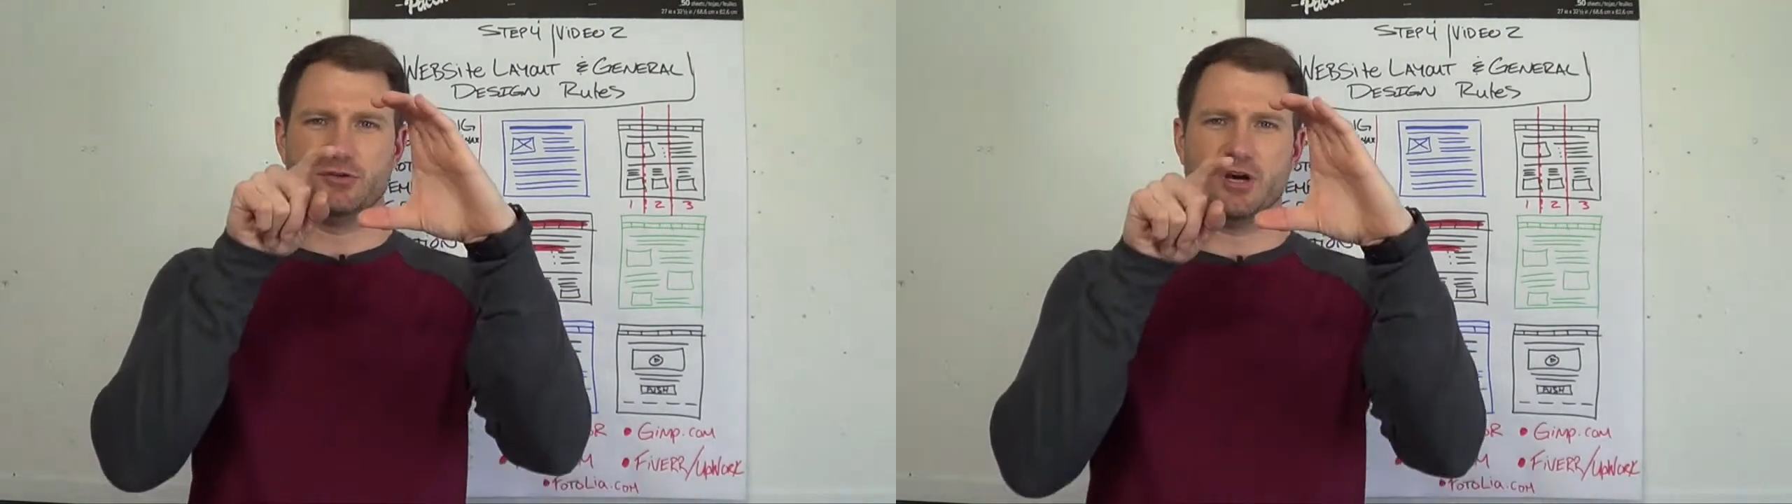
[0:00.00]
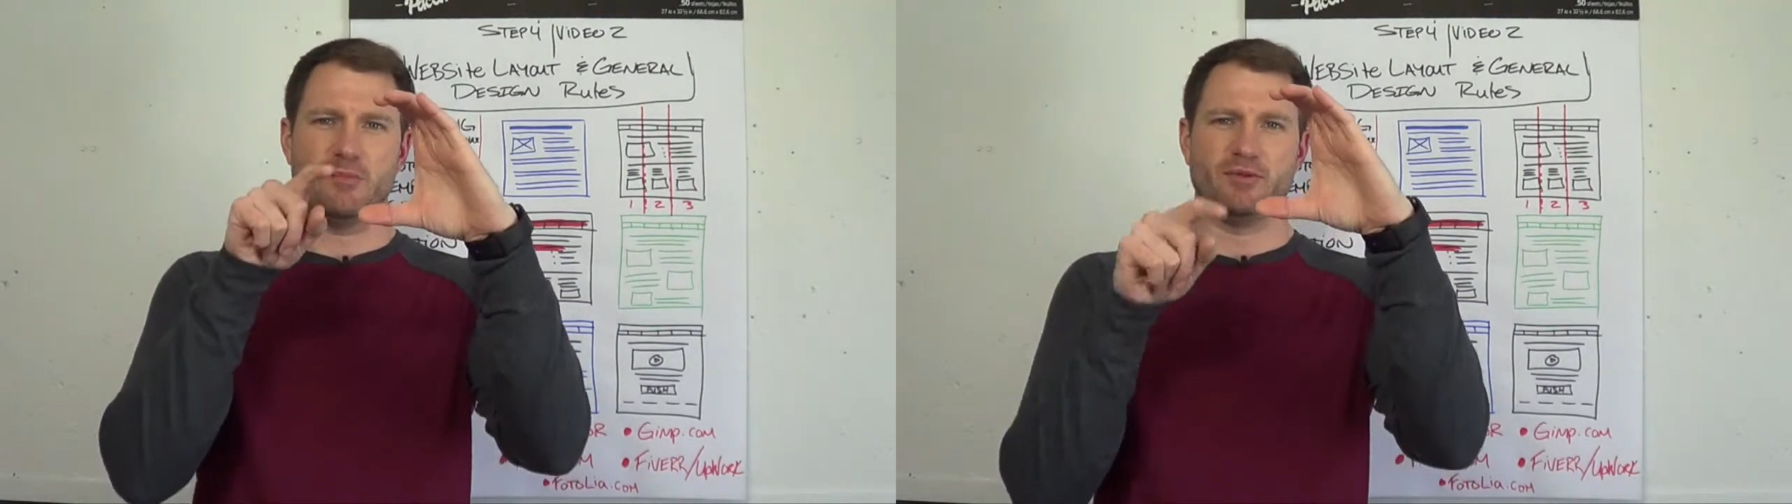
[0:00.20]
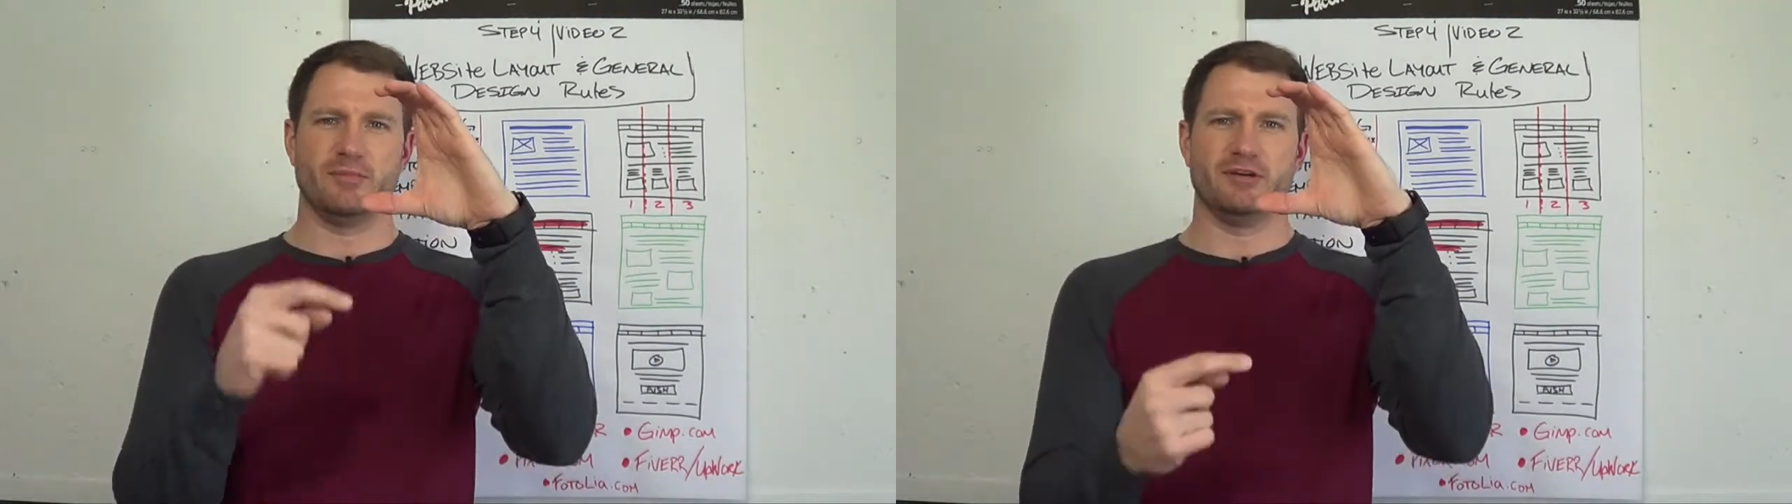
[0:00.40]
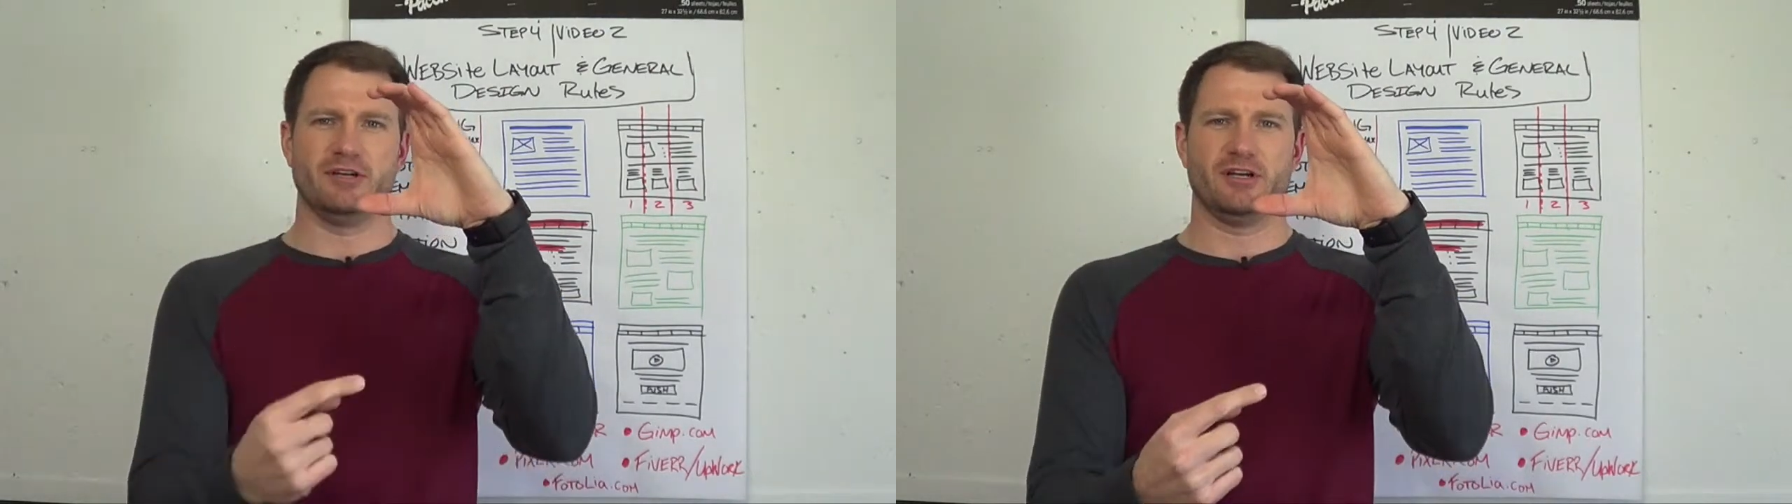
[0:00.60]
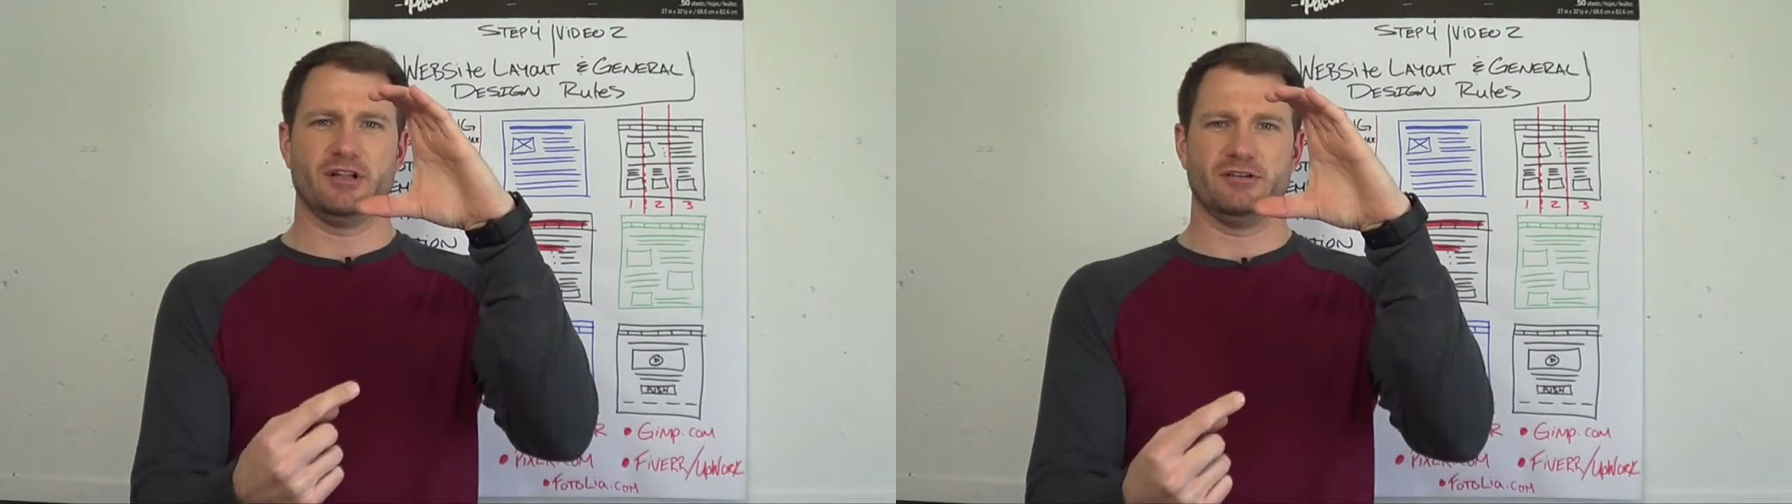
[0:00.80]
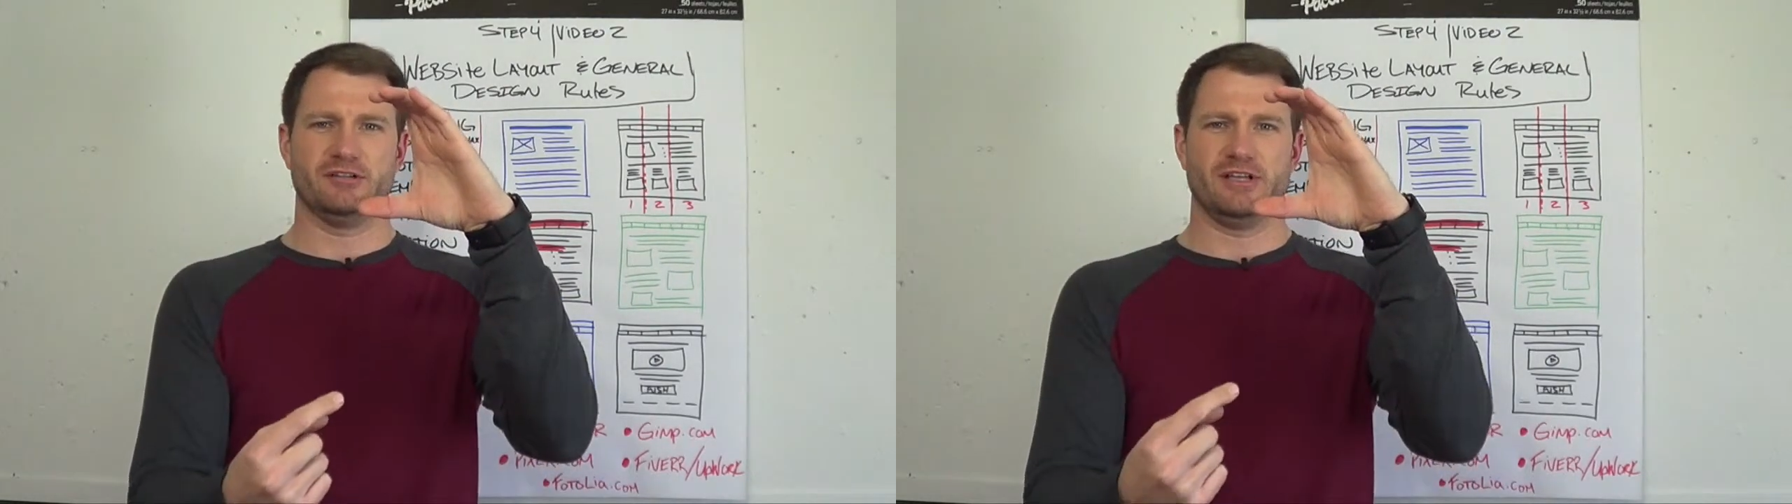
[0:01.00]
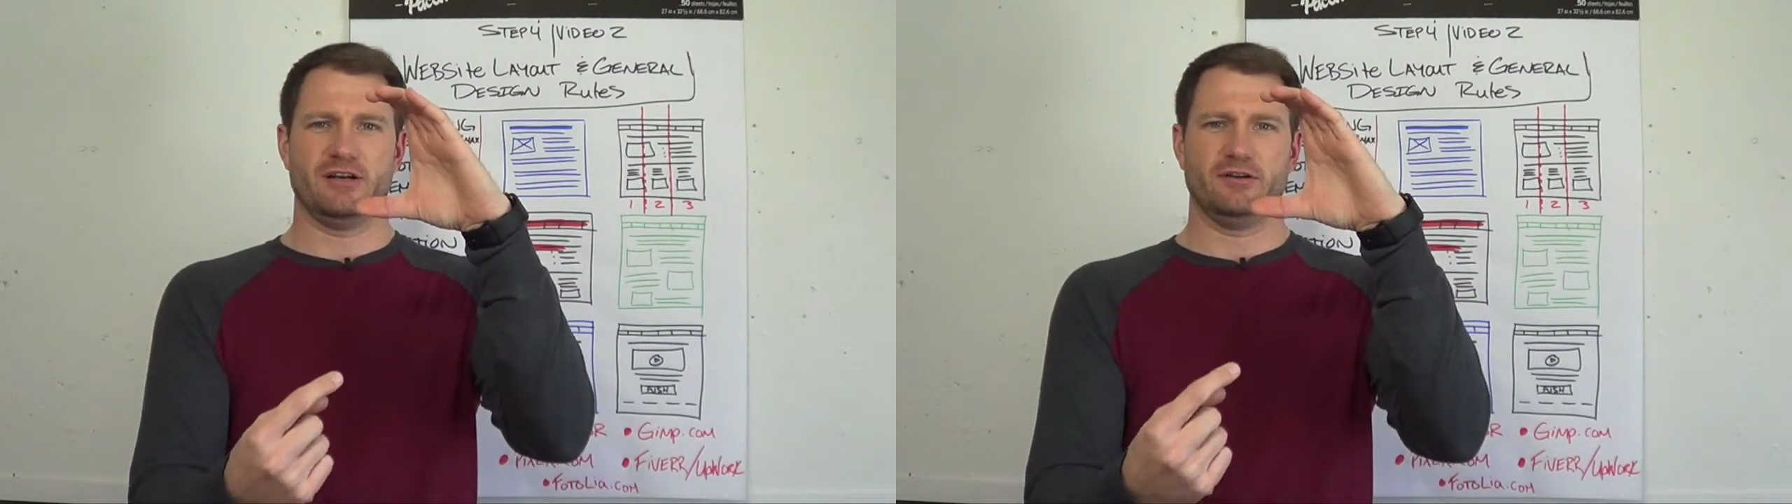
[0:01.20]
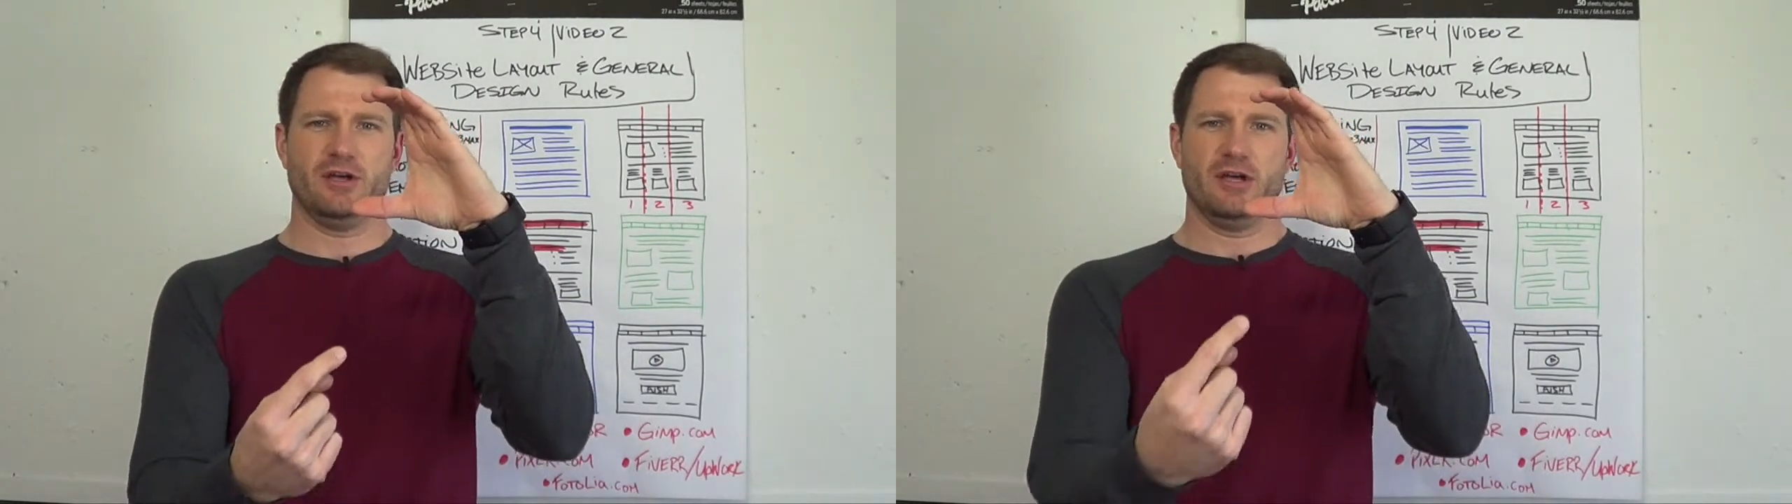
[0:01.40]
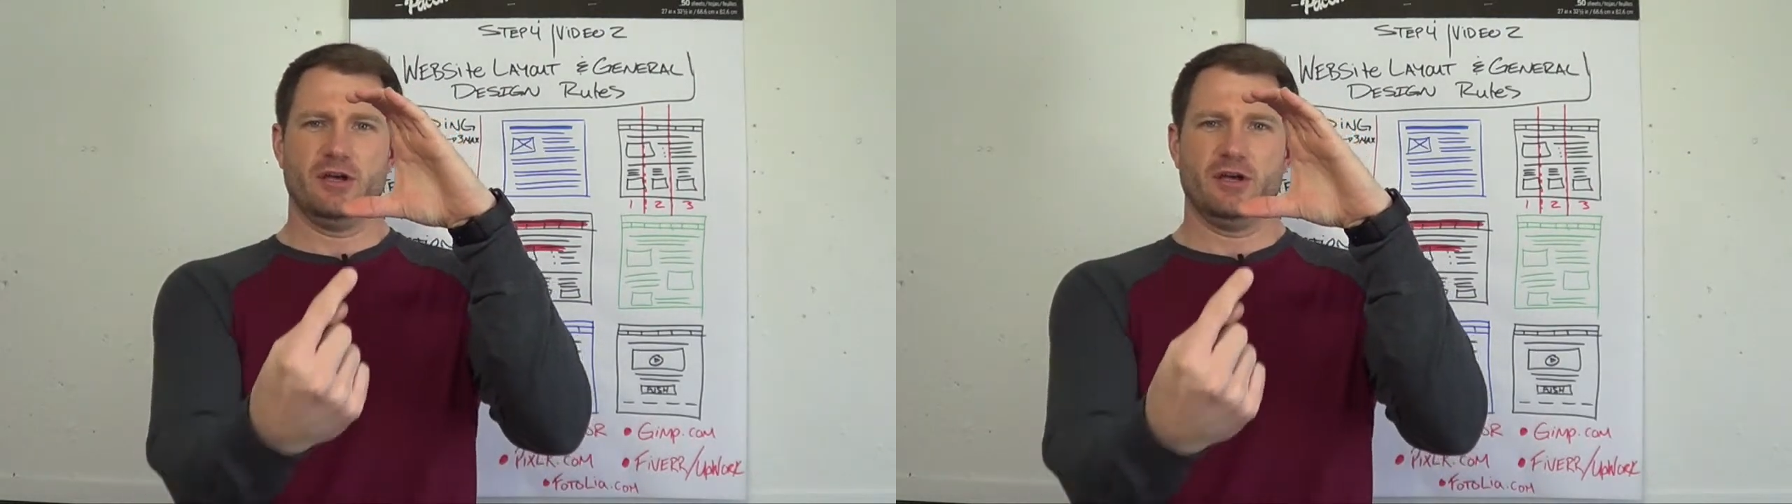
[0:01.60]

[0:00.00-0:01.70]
do complementary colors that